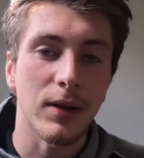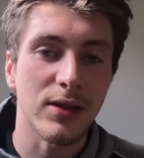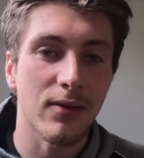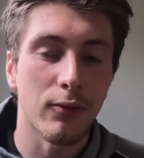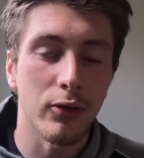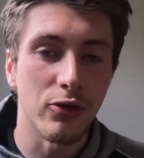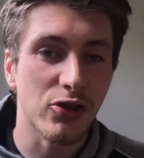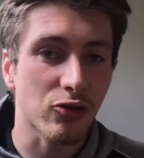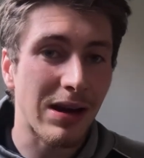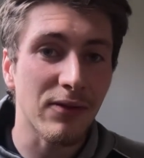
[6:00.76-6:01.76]
because of all the
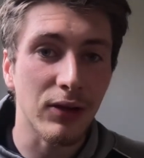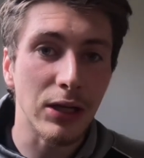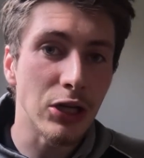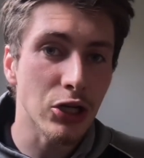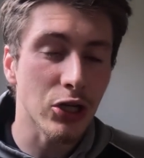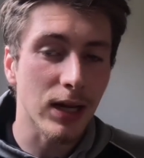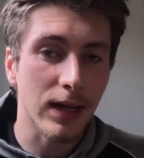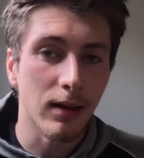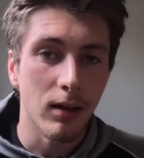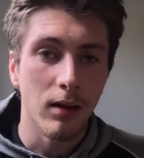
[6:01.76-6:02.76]
strength and
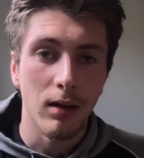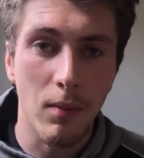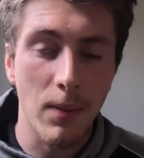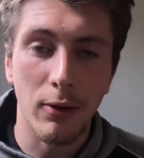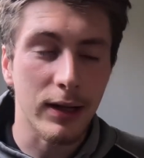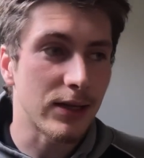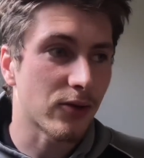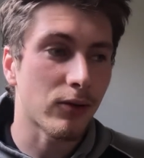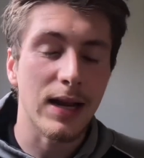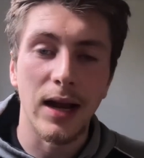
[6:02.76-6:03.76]
conditioning my body has
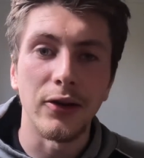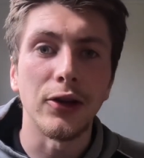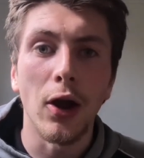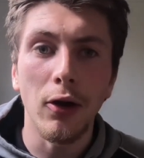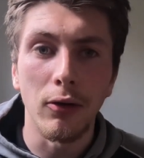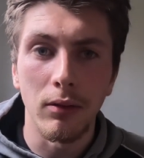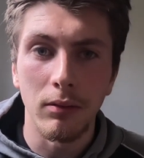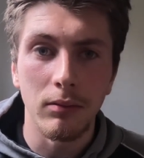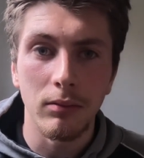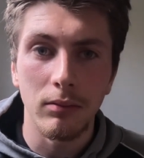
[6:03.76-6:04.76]
already undergo
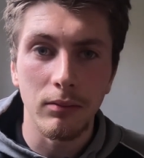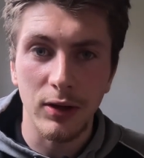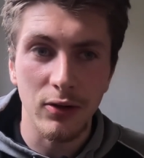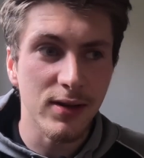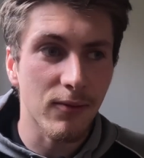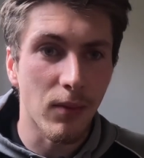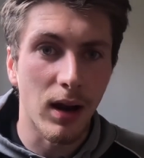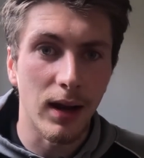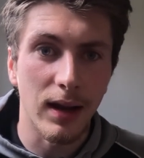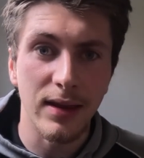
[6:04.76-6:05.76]
because of
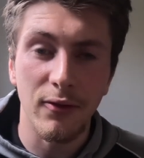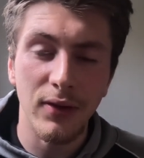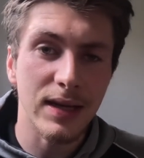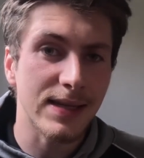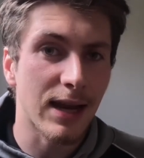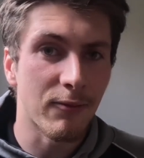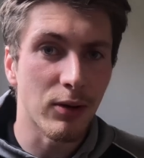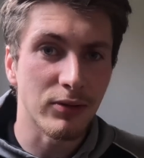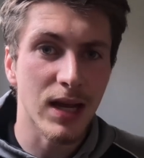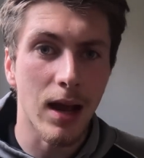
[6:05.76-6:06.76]
and the fitness that I've
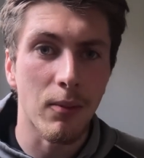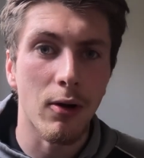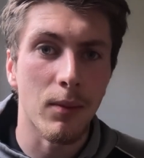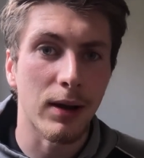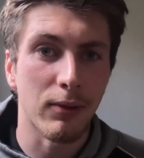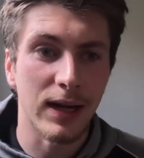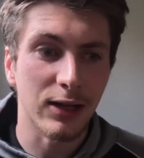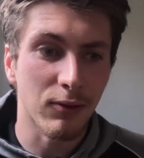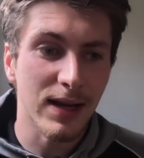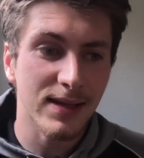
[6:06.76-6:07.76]
built up on my
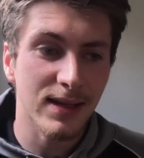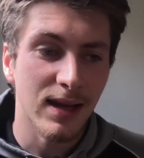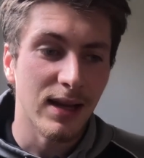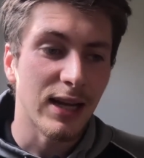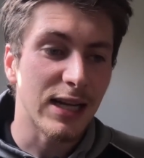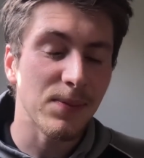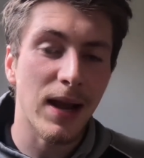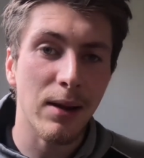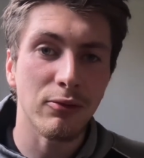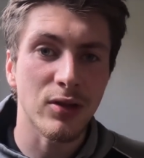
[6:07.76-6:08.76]
running quest. It's been
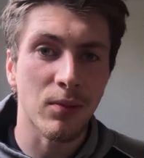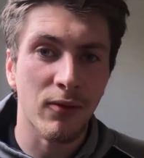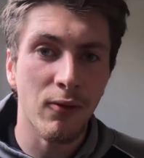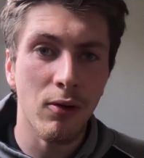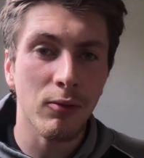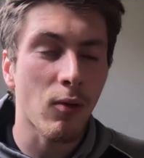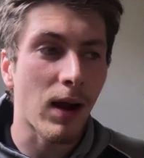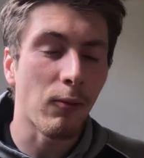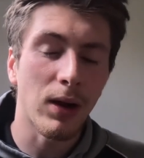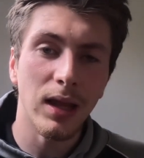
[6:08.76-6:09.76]
able to perform
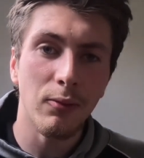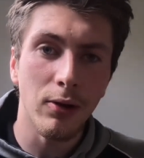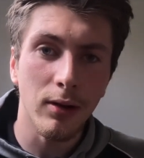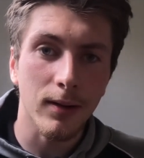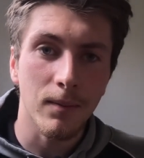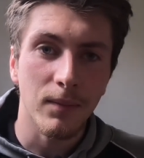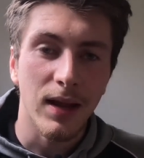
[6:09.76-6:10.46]
quite well at work.